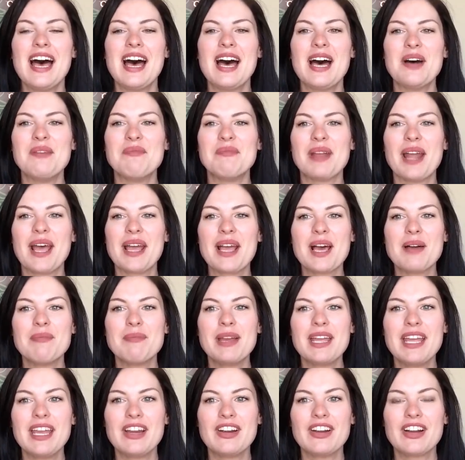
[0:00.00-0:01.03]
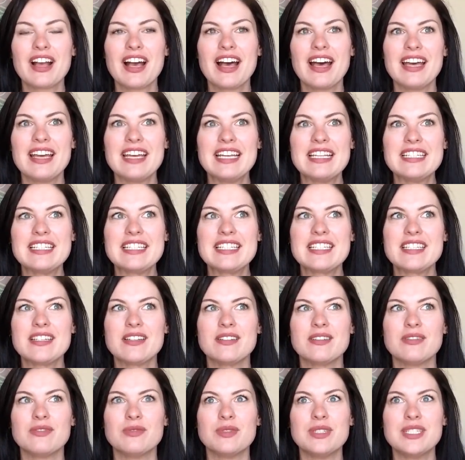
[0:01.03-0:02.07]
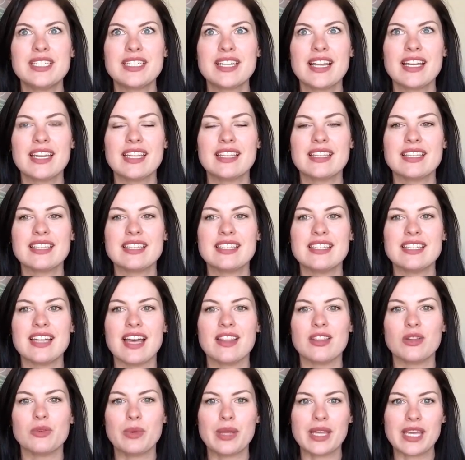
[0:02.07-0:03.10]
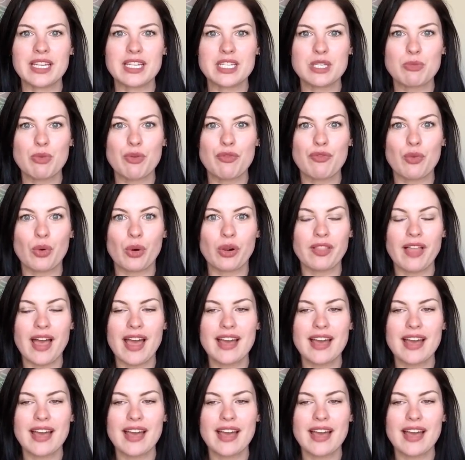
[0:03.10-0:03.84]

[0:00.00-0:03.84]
Um, but I got my haircut. When did I get this done? The weekend before